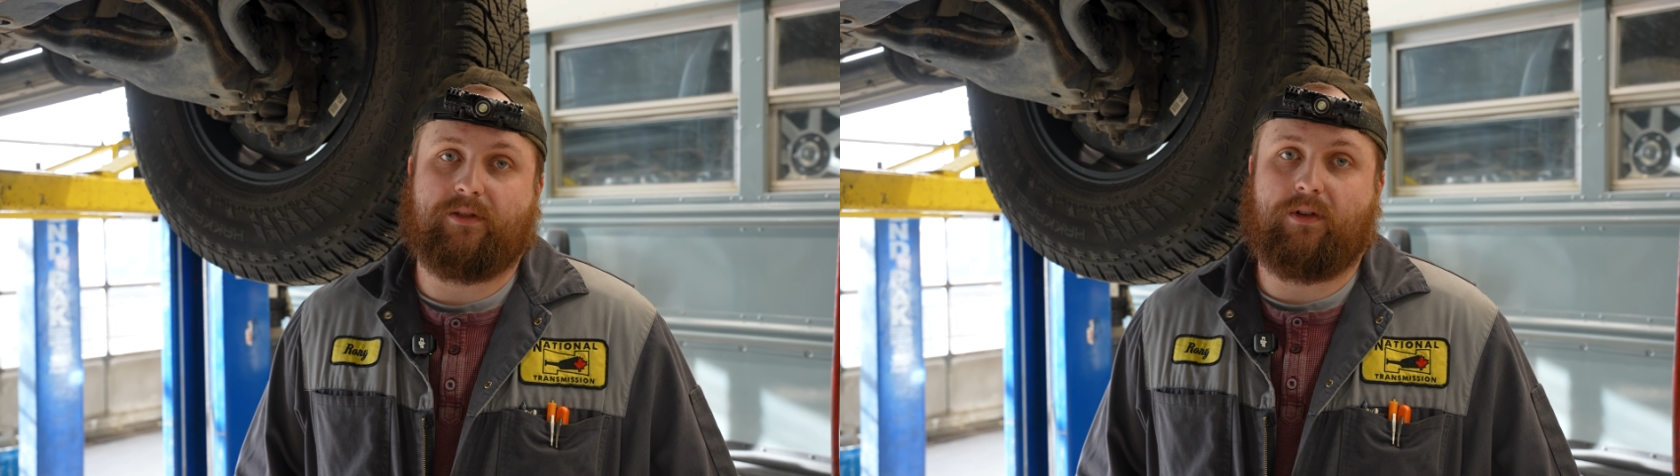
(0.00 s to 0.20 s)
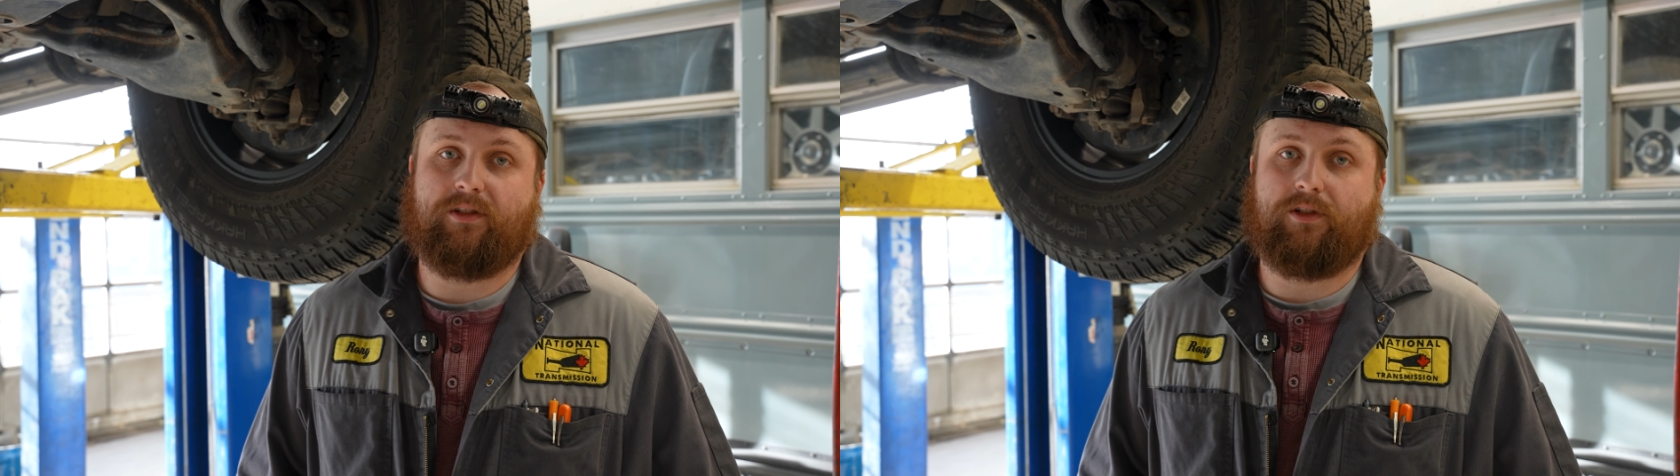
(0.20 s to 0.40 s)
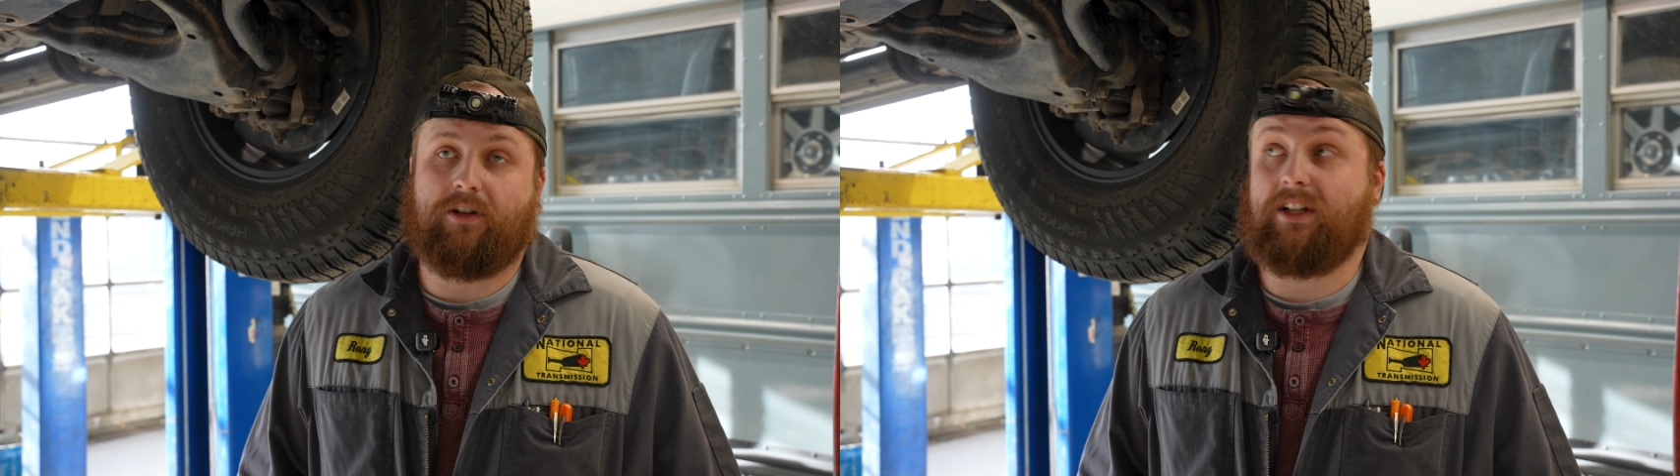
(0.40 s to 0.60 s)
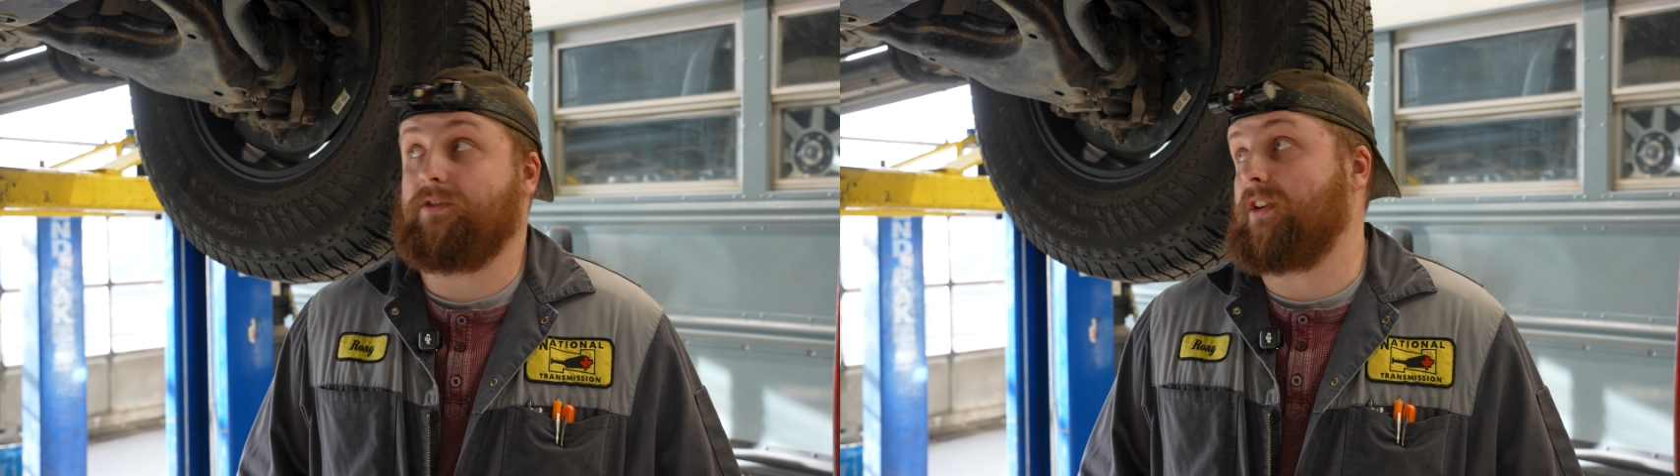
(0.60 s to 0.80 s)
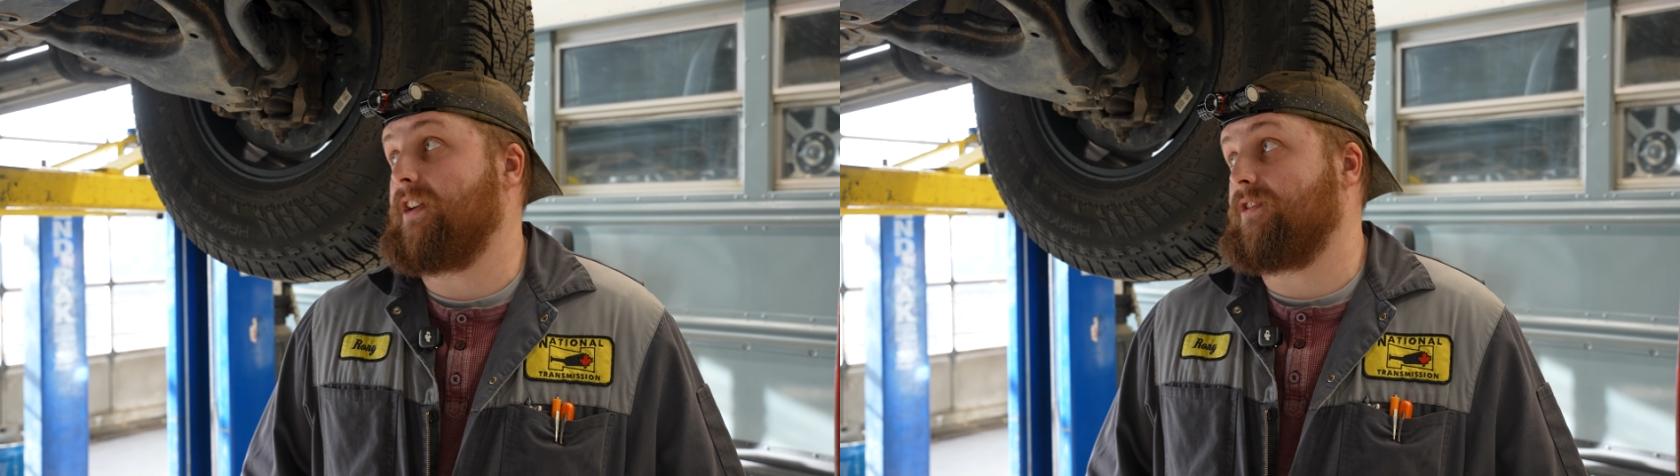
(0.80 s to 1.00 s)
as well as the
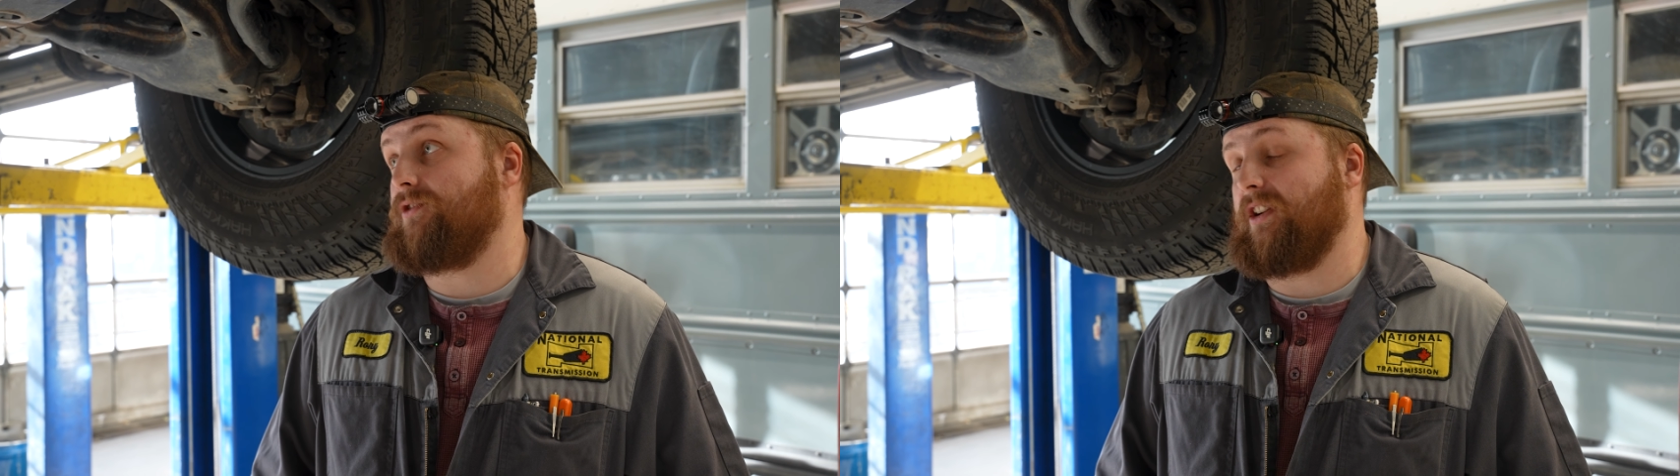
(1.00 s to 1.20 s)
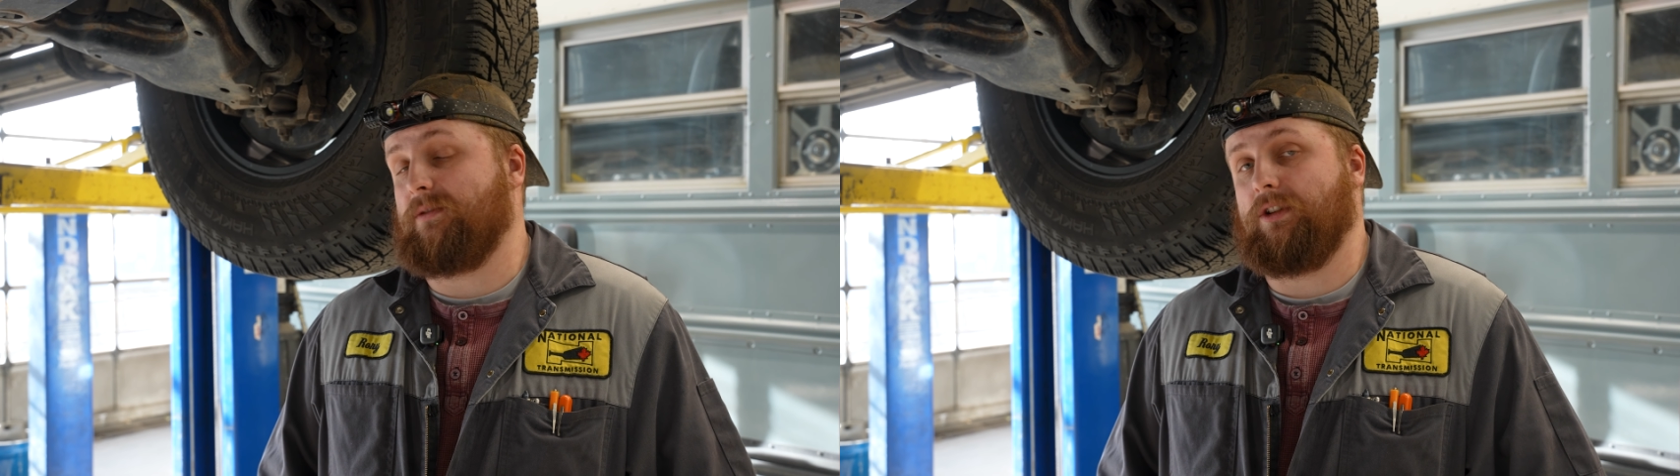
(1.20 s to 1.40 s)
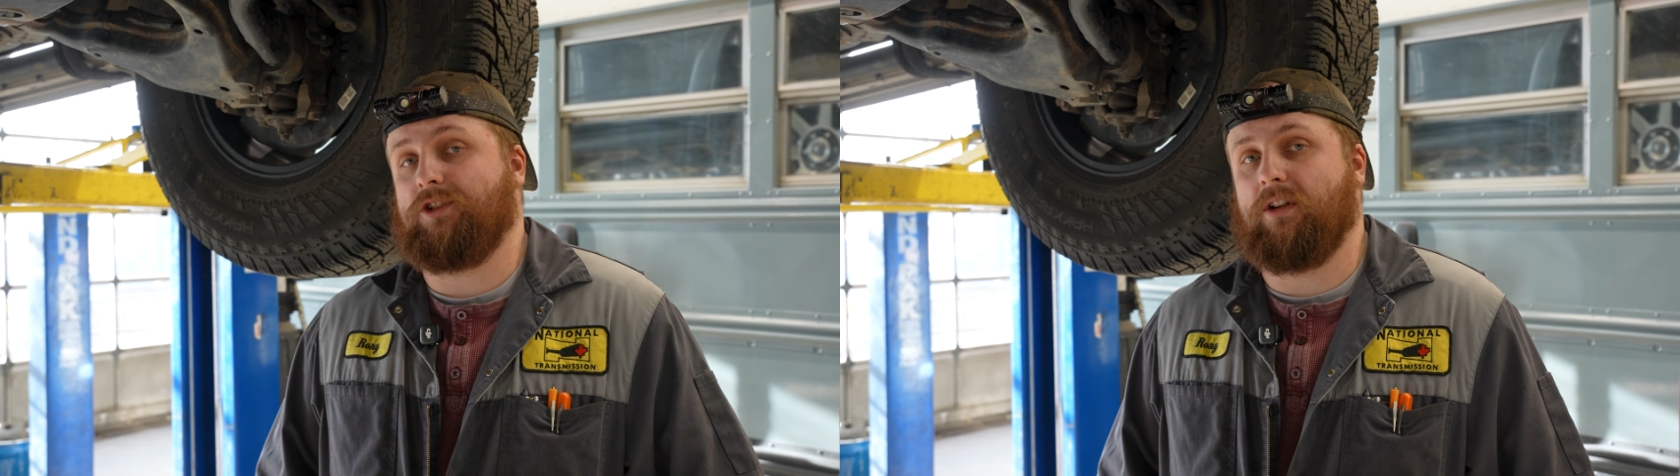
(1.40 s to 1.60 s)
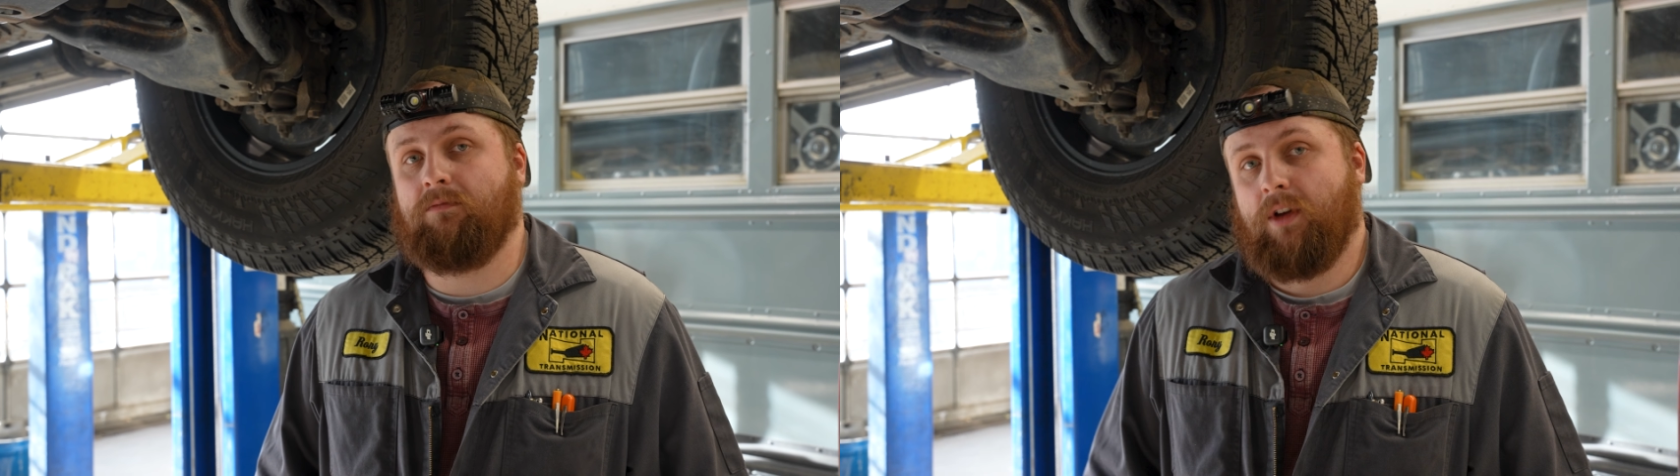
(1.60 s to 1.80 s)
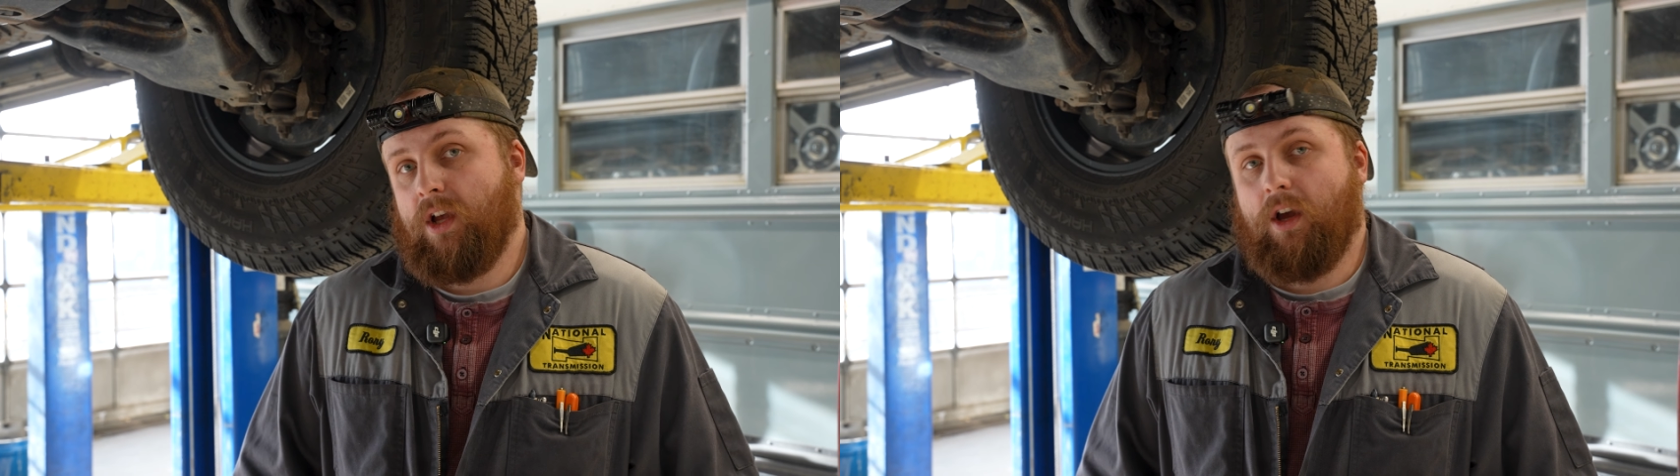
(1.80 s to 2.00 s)
transfer case and transmission,